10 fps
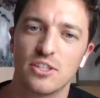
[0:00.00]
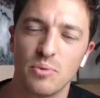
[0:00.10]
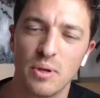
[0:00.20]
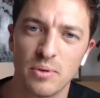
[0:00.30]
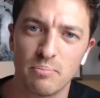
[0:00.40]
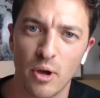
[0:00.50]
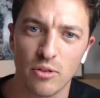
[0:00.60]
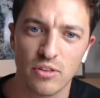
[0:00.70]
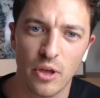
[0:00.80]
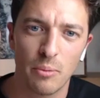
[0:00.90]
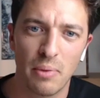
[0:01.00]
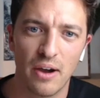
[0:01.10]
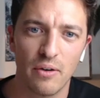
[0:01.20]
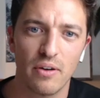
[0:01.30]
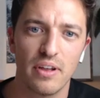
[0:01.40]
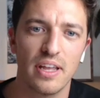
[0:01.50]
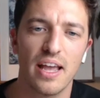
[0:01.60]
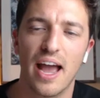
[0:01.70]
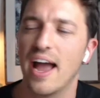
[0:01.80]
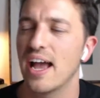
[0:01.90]
that we would both know about
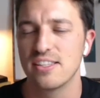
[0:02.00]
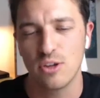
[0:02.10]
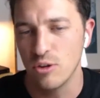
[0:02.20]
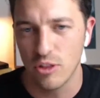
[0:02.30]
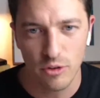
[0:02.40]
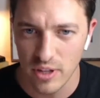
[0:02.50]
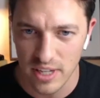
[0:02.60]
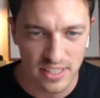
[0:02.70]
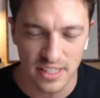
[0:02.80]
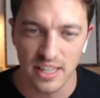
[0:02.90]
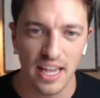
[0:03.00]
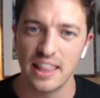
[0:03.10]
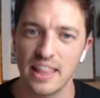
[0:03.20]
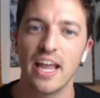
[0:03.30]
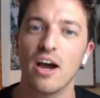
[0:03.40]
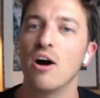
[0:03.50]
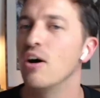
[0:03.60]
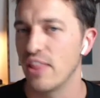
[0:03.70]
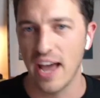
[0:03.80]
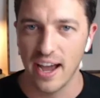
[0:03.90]
has gone through this and they
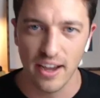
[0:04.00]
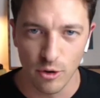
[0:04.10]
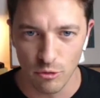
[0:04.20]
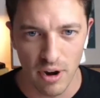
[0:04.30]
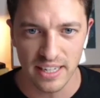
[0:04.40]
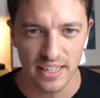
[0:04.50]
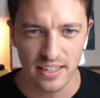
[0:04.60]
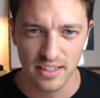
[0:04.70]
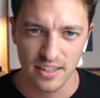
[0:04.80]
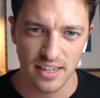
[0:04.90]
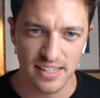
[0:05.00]
are that already? Is